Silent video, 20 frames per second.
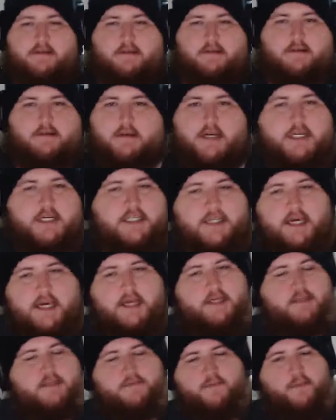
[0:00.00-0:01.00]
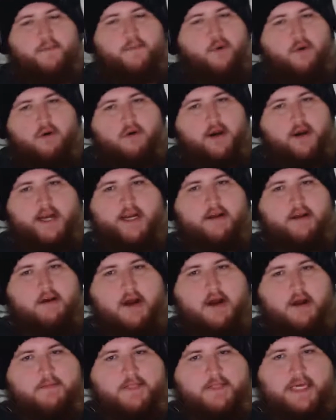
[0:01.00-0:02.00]
It's boring. Your
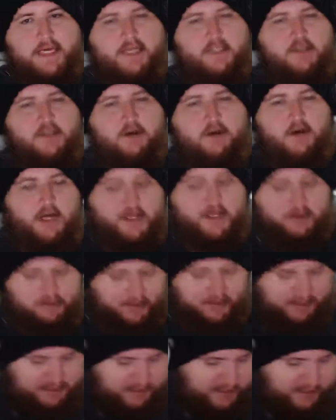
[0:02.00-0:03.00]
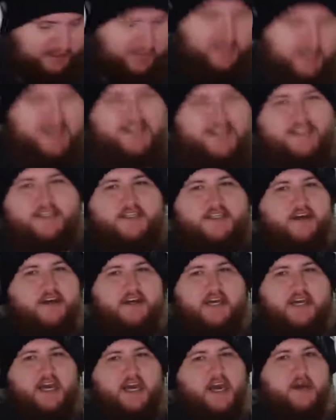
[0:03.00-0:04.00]
arms get tired quickly. It's
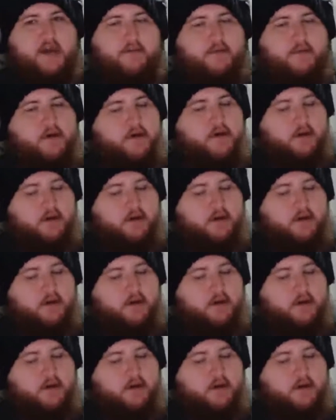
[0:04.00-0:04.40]
okay, but